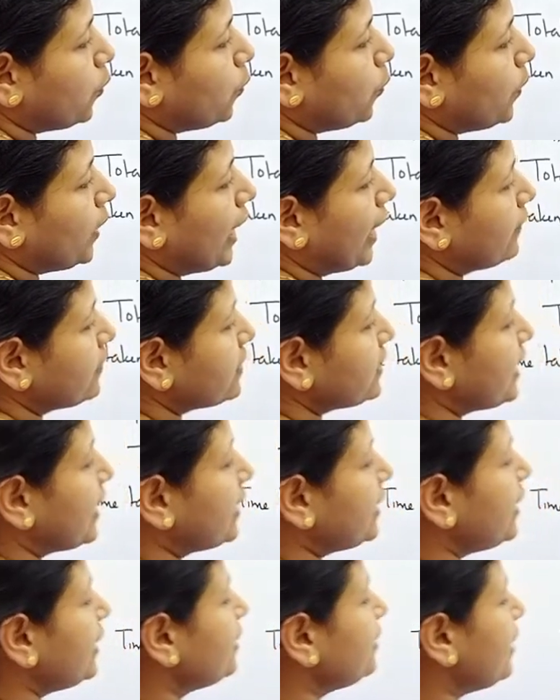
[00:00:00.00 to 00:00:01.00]
We have
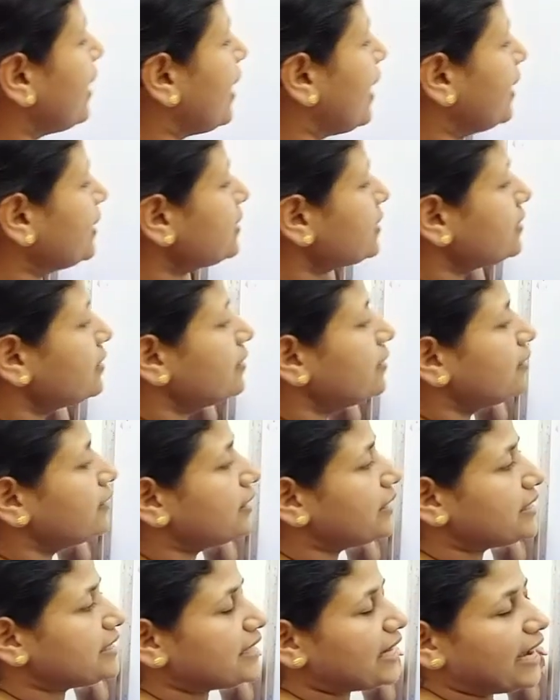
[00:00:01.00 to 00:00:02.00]
studied that
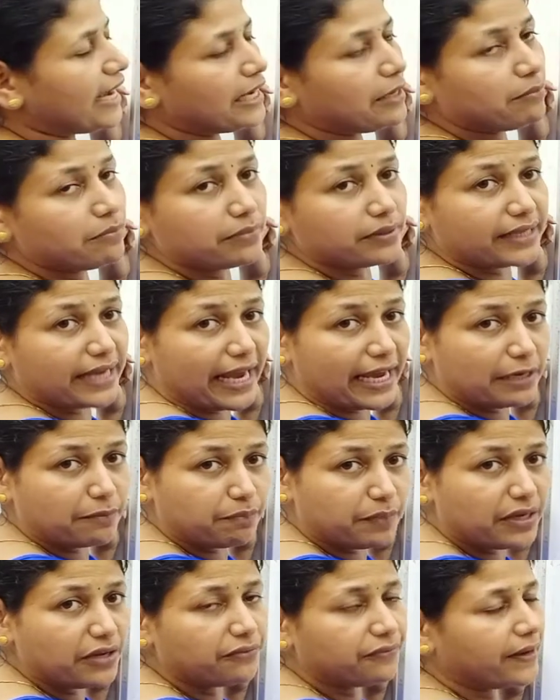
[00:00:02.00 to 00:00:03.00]
the time
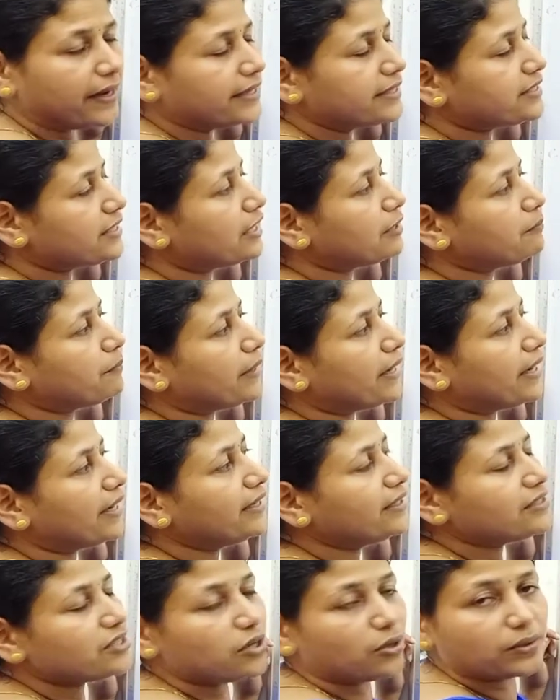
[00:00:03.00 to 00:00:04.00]
can be found out
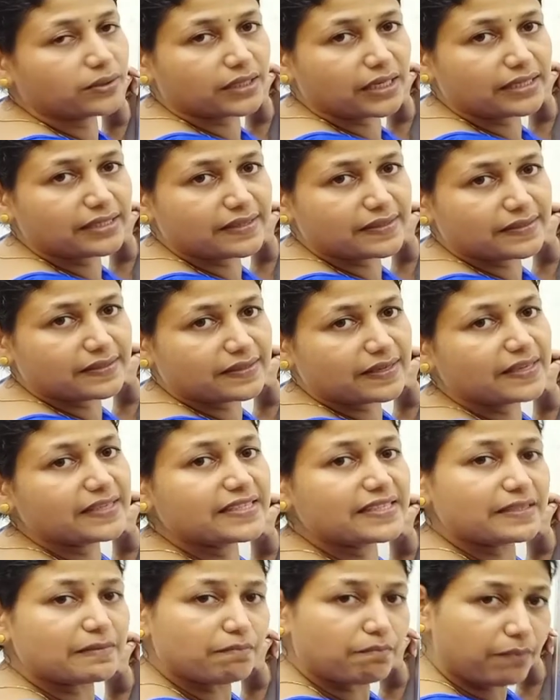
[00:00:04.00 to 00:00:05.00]
by total
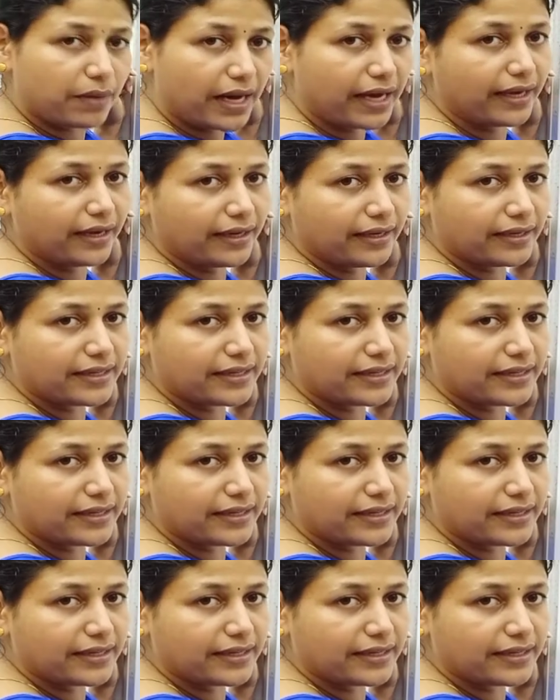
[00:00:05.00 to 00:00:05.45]
distance by